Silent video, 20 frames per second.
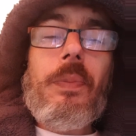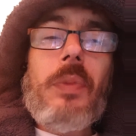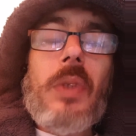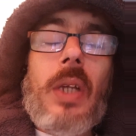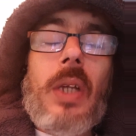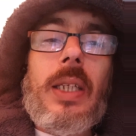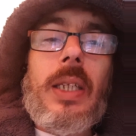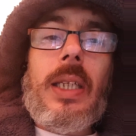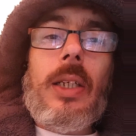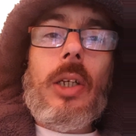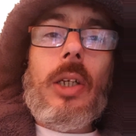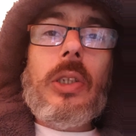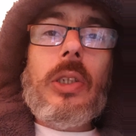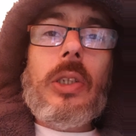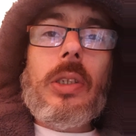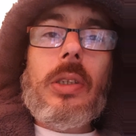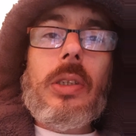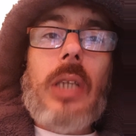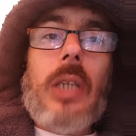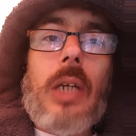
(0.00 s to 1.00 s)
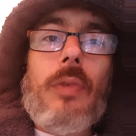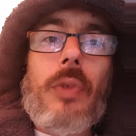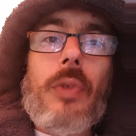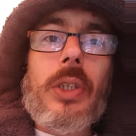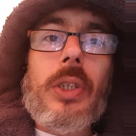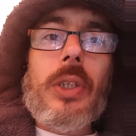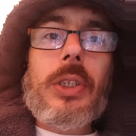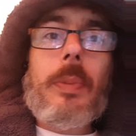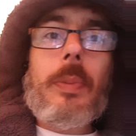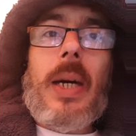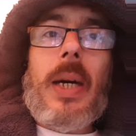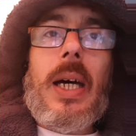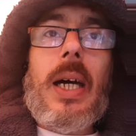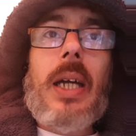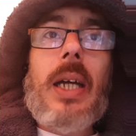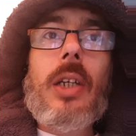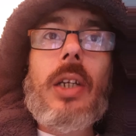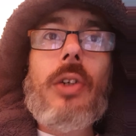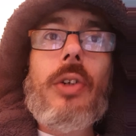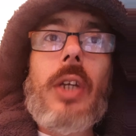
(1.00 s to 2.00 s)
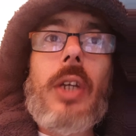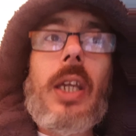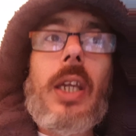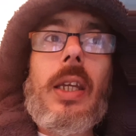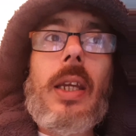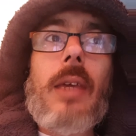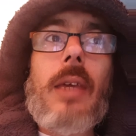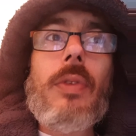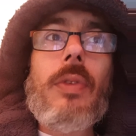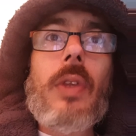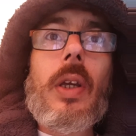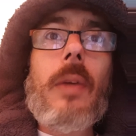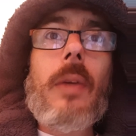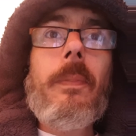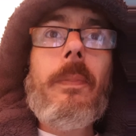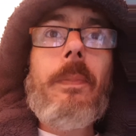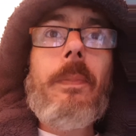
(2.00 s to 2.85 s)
And he looked a real spark, creating everything.